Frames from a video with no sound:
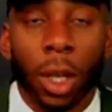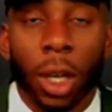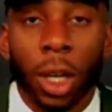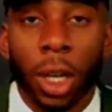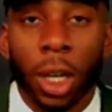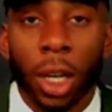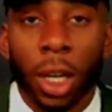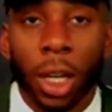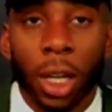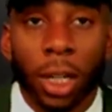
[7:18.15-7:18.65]

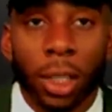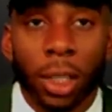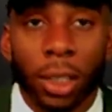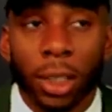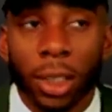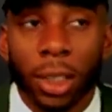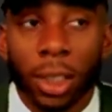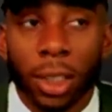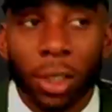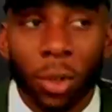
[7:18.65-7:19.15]
Uh.
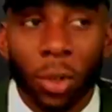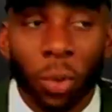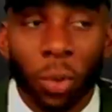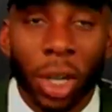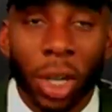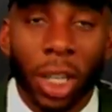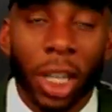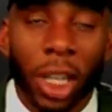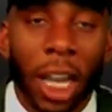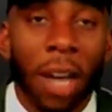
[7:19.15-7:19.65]

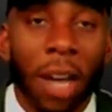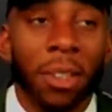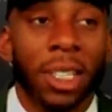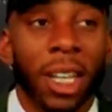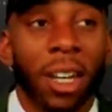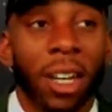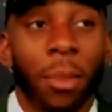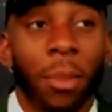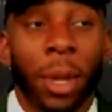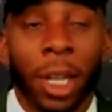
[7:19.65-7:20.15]
Weirdly, I would
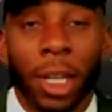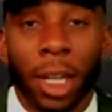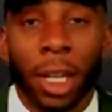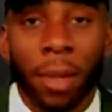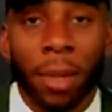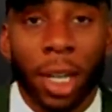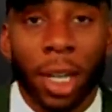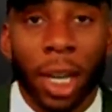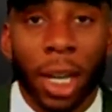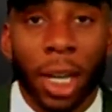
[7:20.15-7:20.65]
say the
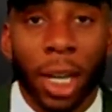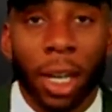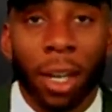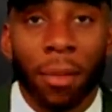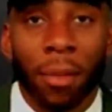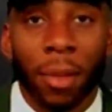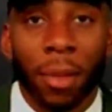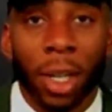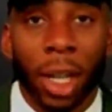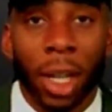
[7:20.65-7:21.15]
pandemic kind of
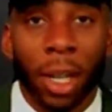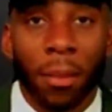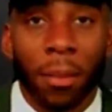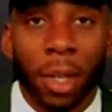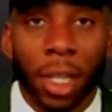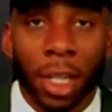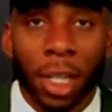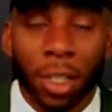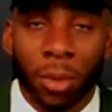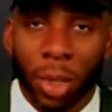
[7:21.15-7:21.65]
helped me a lot
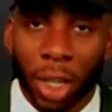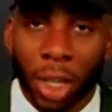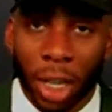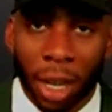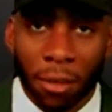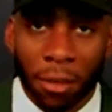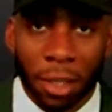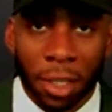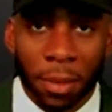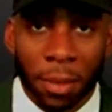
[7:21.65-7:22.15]
because we didn't
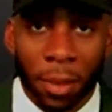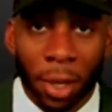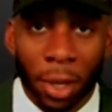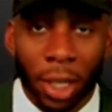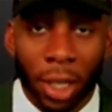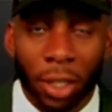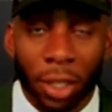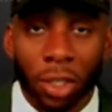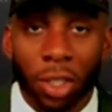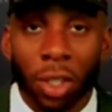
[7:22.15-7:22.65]
have a
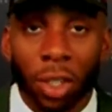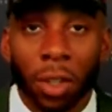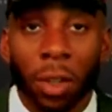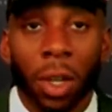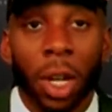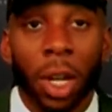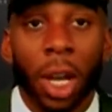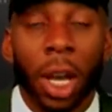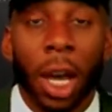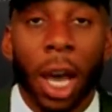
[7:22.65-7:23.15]
spring.
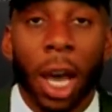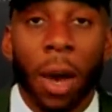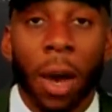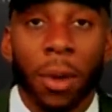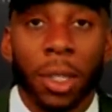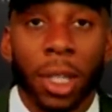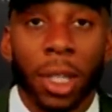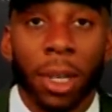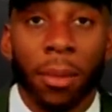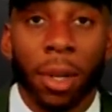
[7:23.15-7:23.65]
So I
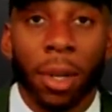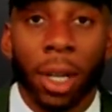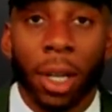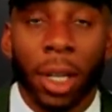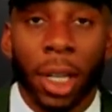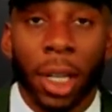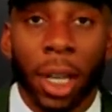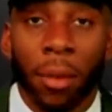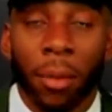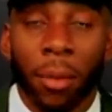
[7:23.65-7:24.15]
was able
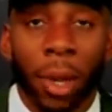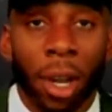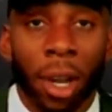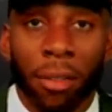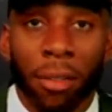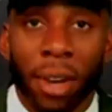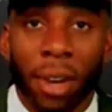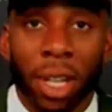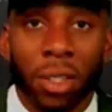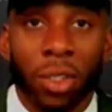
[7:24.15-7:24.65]
to get bigger,
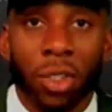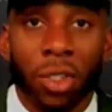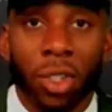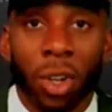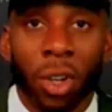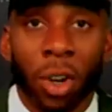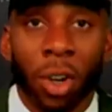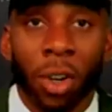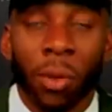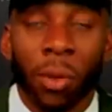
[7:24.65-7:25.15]
faster,
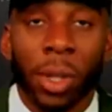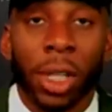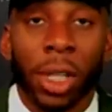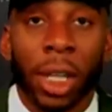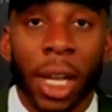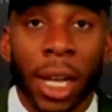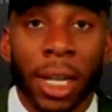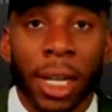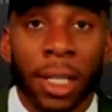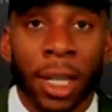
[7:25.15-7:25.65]
stronger with a
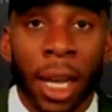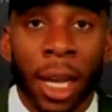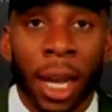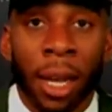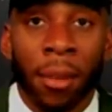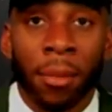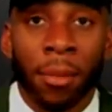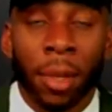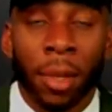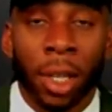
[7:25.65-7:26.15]
lot of
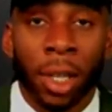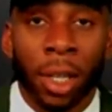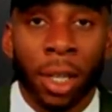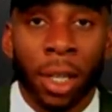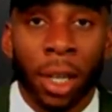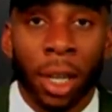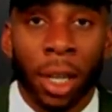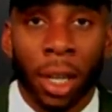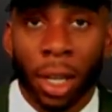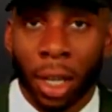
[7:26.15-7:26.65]
time.
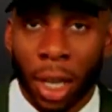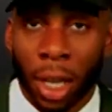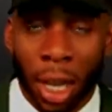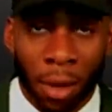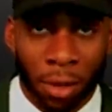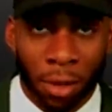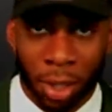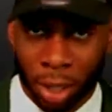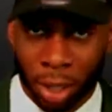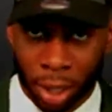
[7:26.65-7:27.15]
And
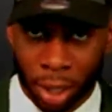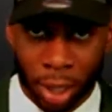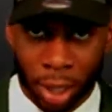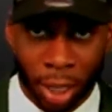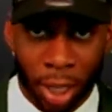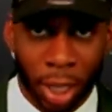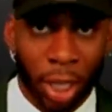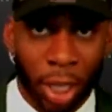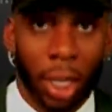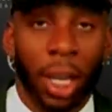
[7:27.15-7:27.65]
I was just,
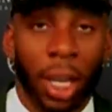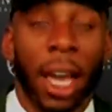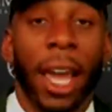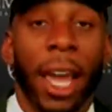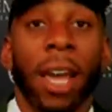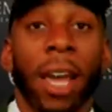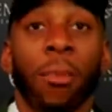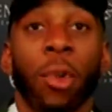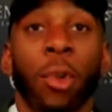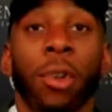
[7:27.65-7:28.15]
I
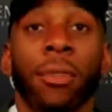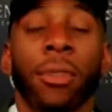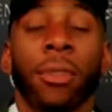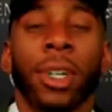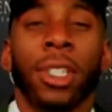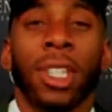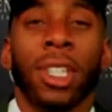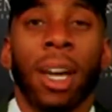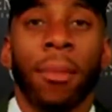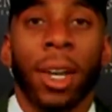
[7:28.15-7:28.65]
had more
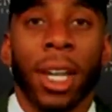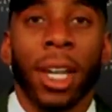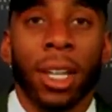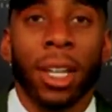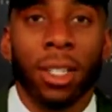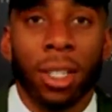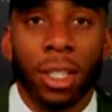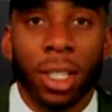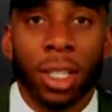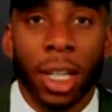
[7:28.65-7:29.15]
free time, I
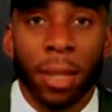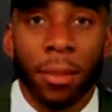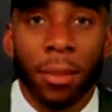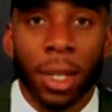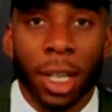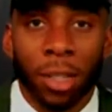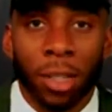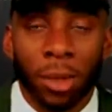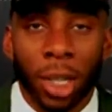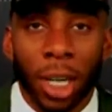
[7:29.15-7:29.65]
guess you'll say,
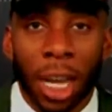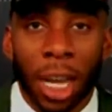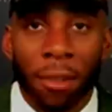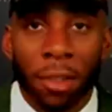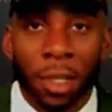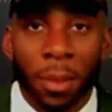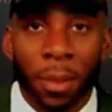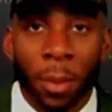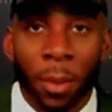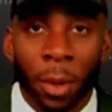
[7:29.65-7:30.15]
because we didn't have
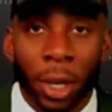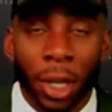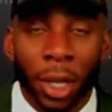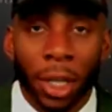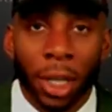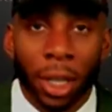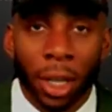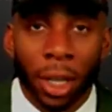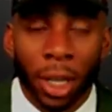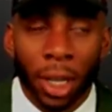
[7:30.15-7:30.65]
a
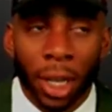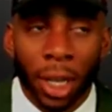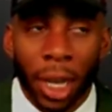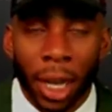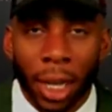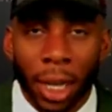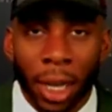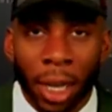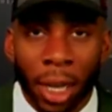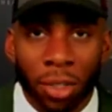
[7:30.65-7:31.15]
spring. Uh, it
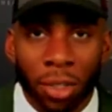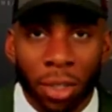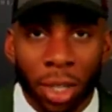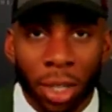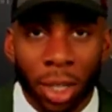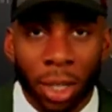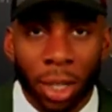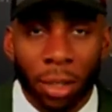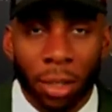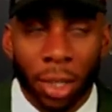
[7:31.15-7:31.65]
got
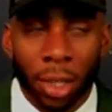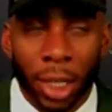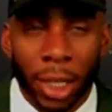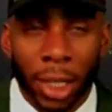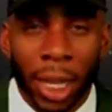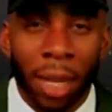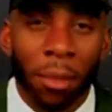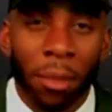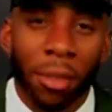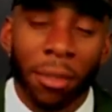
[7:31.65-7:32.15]
canceled the, the
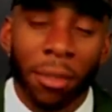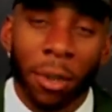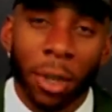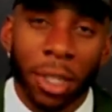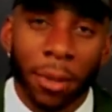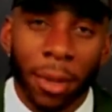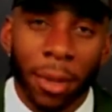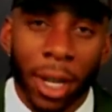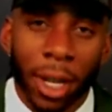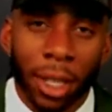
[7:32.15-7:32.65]
day
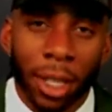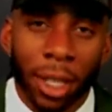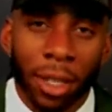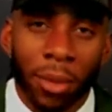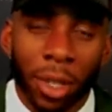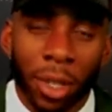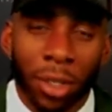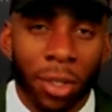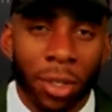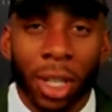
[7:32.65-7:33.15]
before spring, I think
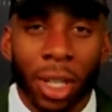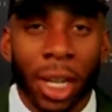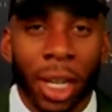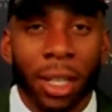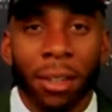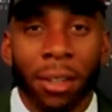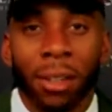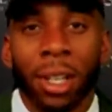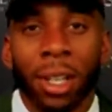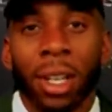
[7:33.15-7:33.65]
it was, or
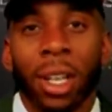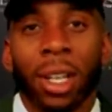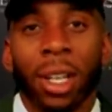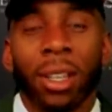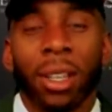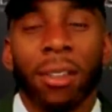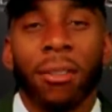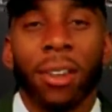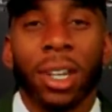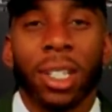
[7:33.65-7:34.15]
like the,
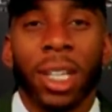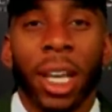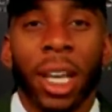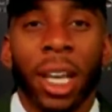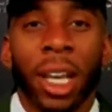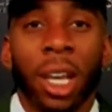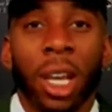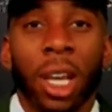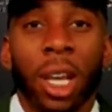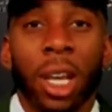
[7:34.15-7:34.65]
the first
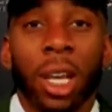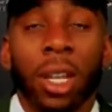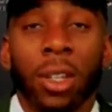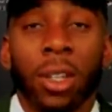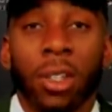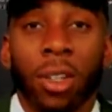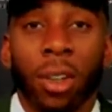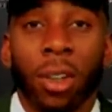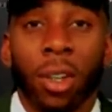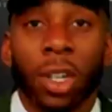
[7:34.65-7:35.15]
day.
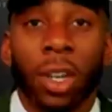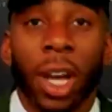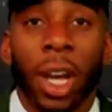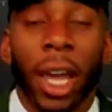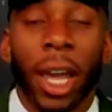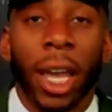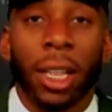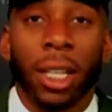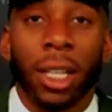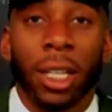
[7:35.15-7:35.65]
So, you know,
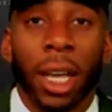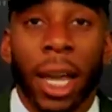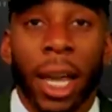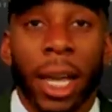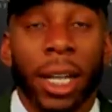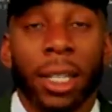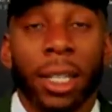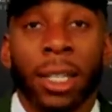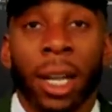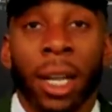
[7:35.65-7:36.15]
I had the, I
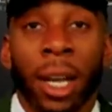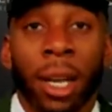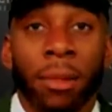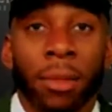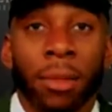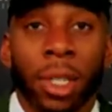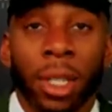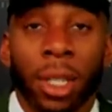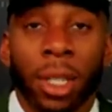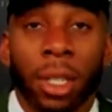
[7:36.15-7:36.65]
had the
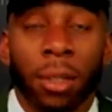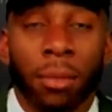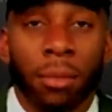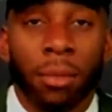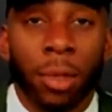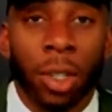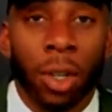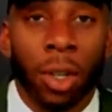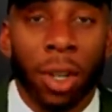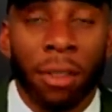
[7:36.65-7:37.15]
time to,
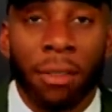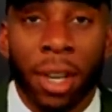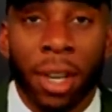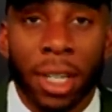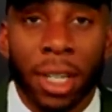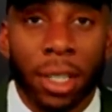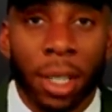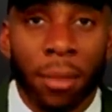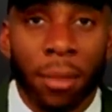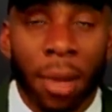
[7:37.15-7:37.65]
you know,
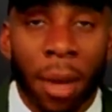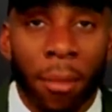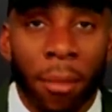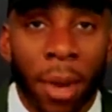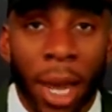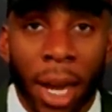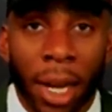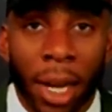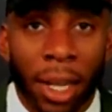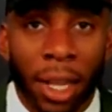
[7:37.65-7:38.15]
invest in my
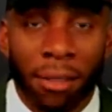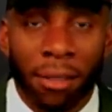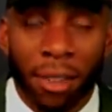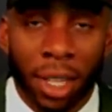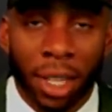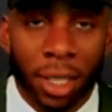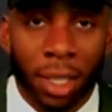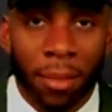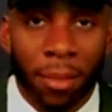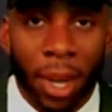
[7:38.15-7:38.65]
body,
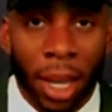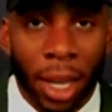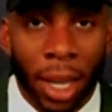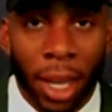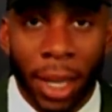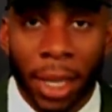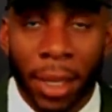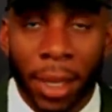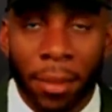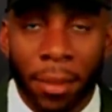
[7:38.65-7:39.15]
invest in my
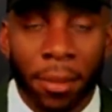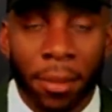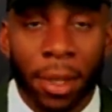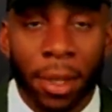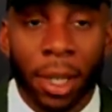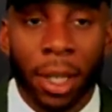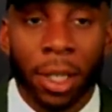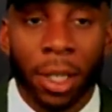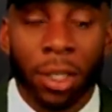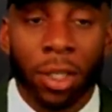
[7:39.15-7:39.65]
game.
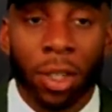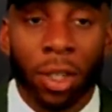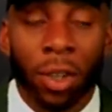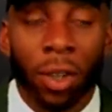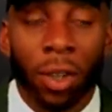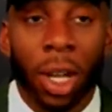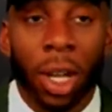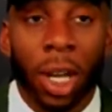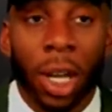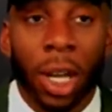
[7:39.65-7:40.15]
And
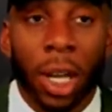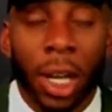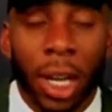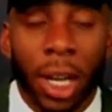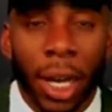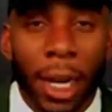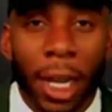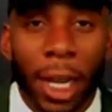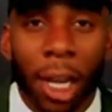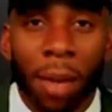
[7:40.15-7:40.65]
so it
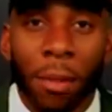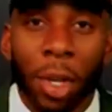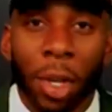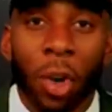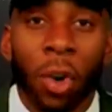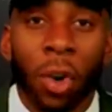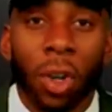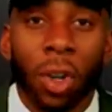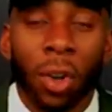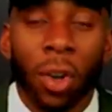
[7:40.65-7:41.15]
kind of helped me
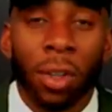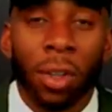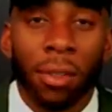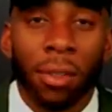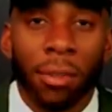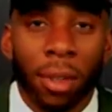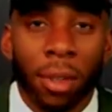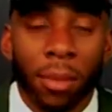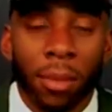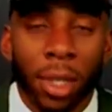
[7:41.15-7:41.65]
on, on
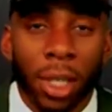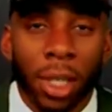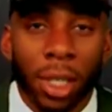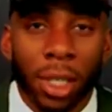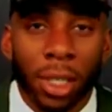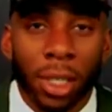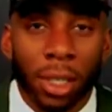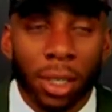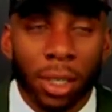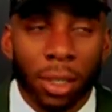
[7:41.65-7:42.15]
the field
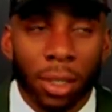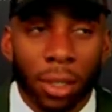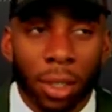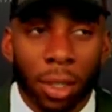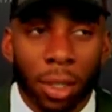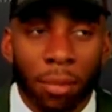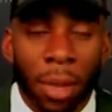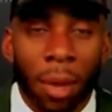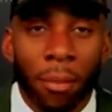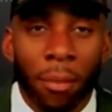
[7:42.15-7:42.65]
because
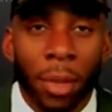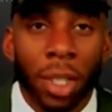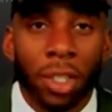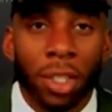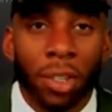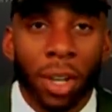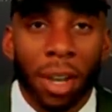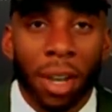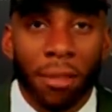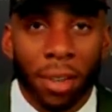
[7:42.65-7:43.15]
my
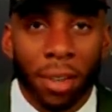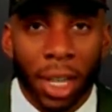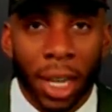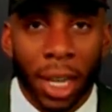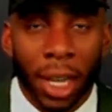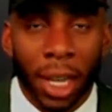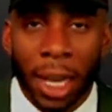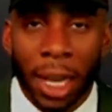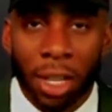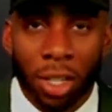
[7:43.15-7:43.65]
mental, I feel
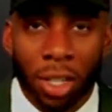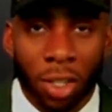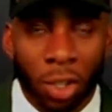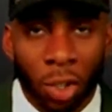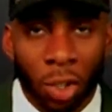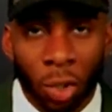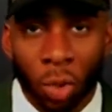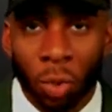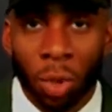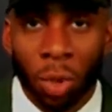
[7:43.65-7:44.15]
like I just
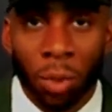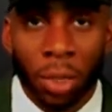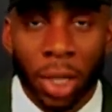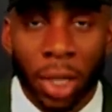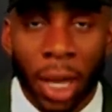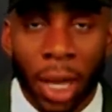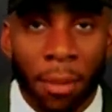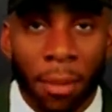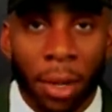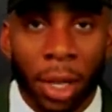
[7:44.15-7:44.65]
knew what
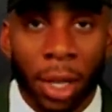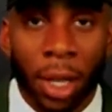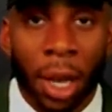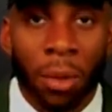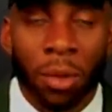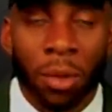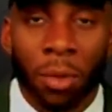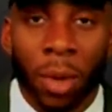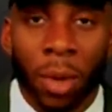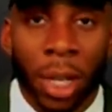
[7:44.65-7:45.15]
was happening.
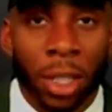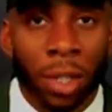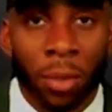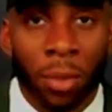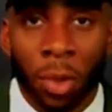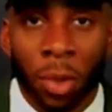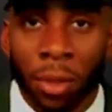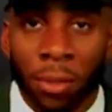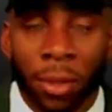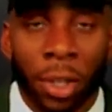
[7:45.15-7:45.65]
I was
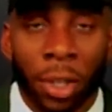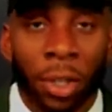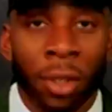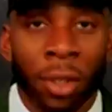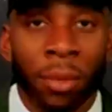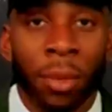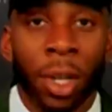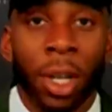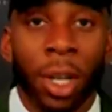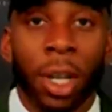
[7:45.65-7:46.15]
watching more
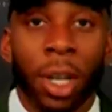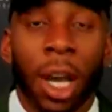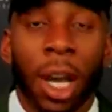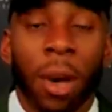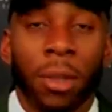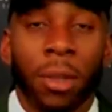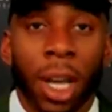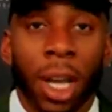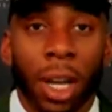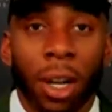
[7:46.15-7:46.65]
film.
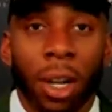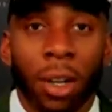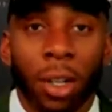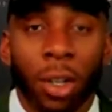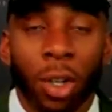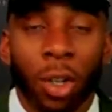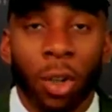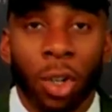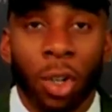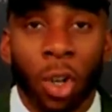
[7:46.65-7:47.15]
I was kind
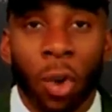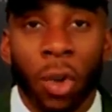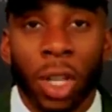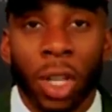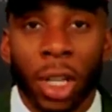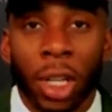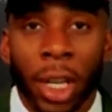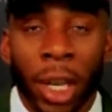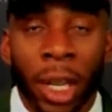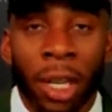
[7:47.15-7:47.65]
of, you know,
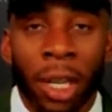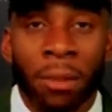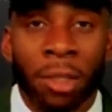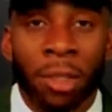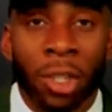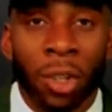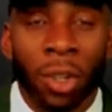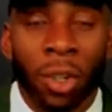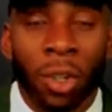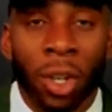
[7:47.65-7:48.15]
knowing the game.
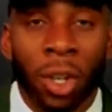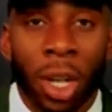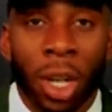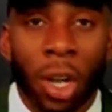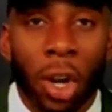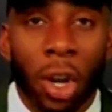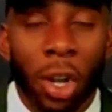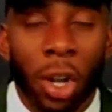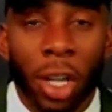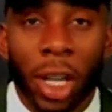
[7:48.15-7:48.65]
So
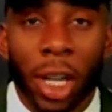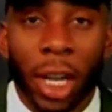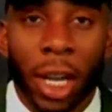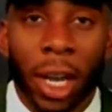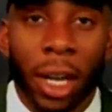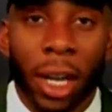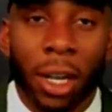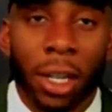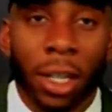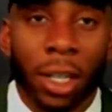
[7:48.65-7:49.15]
all of
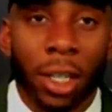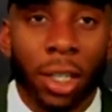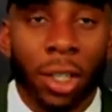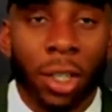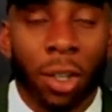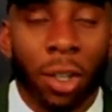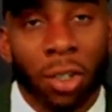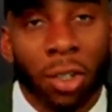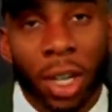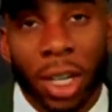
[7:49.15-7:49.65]
that kind of,
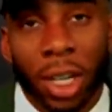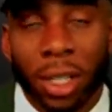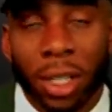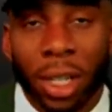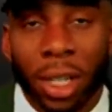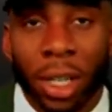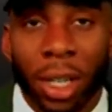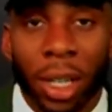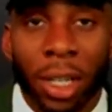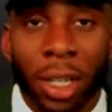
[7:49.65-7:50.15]
you know,
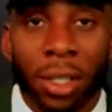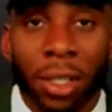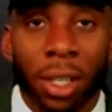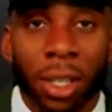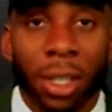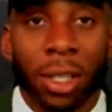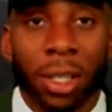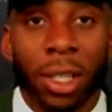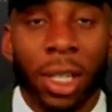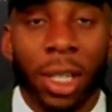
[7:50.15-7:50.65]
transcended into
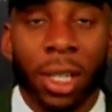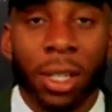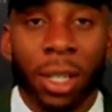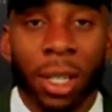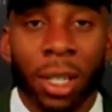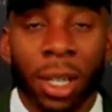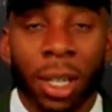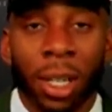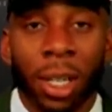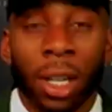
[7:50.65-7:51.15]
the
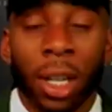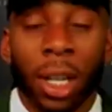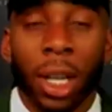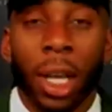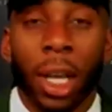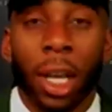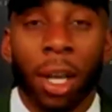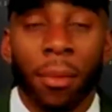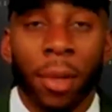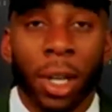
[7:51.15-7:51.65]
season, and
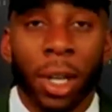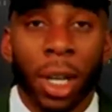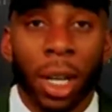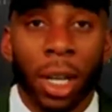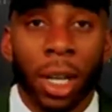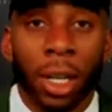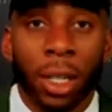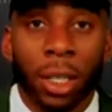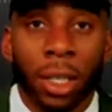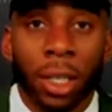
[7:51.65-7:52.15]
it helped me a
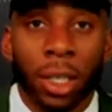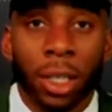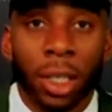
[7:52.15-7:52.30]
lot.